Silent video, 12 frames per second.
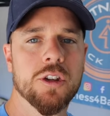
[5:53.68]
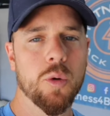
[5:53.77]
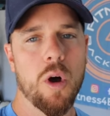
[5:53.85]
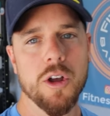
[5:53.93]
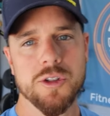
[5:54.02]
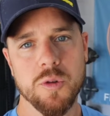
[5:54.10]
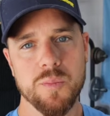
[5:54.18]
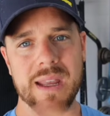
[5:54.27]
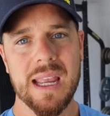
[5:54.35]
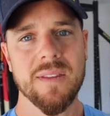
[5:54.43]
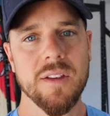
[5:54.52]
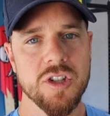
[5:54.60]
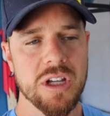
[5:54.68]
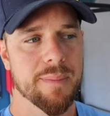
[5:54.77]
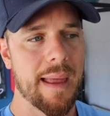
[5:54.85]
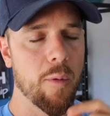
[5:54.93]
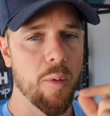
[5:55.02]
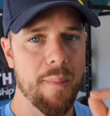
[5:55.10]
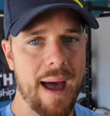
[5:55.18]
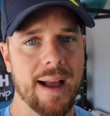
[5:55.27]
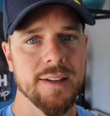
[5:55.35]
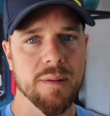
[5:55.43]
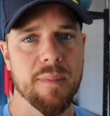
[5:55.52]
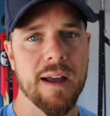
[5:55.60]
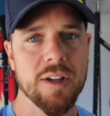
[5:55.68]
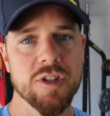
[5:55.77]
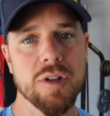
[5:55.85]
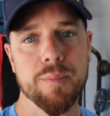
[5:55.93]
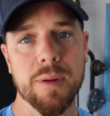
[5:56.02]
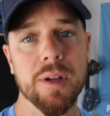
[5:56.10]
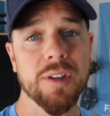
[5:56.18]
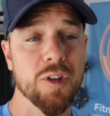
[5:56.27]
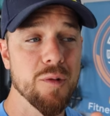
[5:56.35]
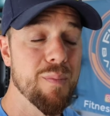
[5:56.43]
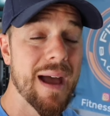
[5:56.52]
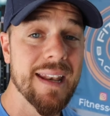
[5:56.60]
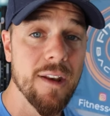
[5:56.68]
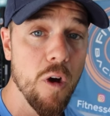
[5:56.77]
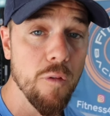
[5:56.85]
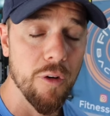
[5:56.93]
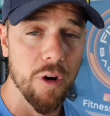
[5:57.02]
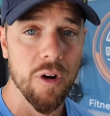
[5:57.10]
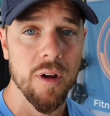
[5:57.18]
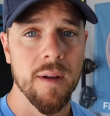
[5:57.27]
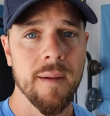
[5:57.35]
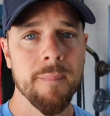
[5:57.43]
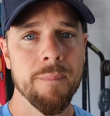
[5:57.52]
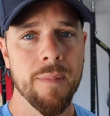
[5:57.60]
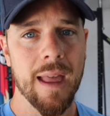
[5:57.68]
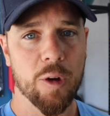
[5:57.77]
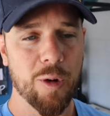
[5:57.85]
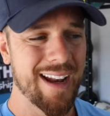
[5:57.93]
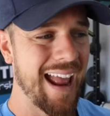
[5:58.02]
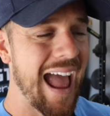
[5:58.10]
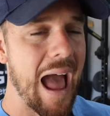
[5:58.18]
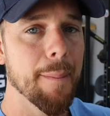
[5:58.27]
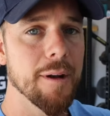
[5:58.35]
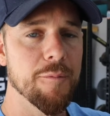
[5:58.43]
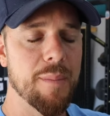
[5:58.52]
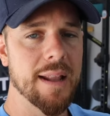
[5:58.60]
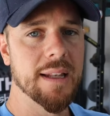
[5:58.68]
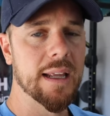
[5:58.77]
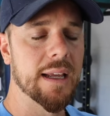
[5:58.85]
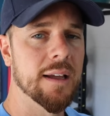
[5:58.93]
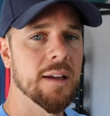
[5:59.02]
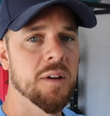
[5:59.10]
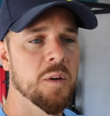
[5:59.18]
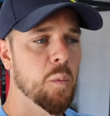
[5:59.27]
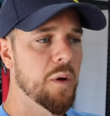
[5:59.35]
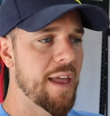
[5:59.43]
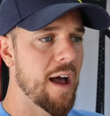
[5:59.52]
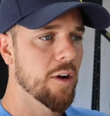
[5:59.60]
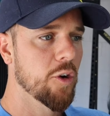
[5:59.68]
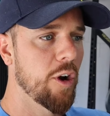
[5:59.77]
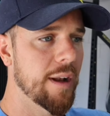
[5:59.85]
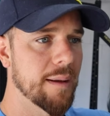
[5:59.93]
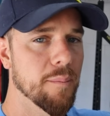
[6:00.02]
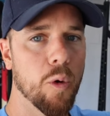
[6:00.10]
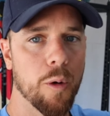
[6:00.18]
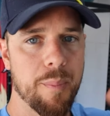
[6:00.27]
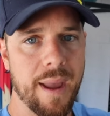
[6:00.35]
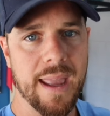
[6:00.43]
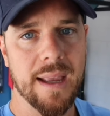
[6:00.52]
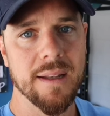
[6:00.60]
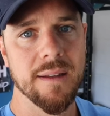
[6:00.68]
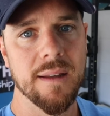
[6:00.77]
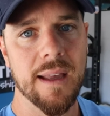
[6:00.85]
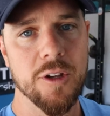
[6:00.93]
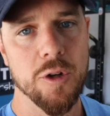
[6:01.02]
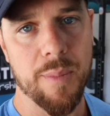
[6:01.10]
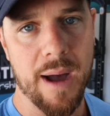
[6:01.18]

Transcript: to also being in the gym that will maximize your ability to bend over and create a habit of bending without creating more pain in your